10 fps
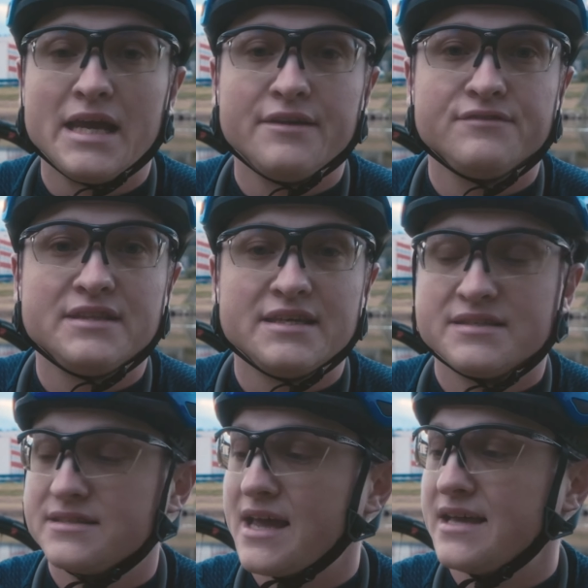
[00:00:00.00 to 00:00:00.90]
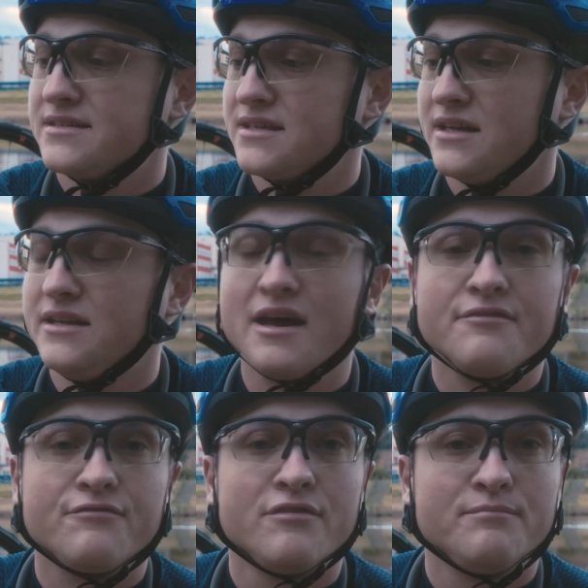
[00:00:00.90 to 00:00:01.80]
if this has
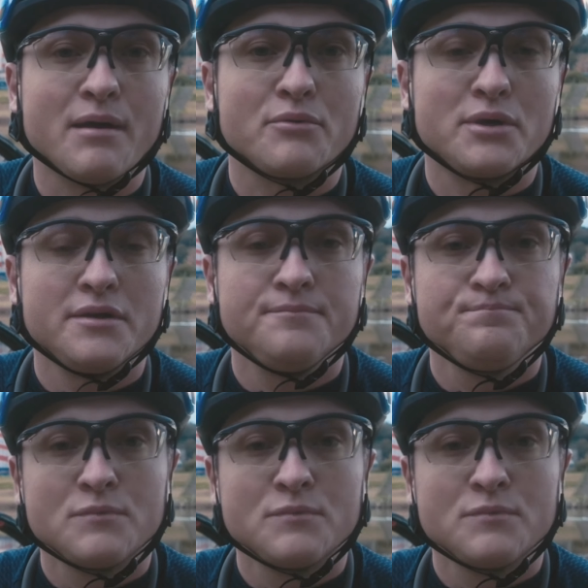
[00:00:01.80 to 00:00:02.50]
enough power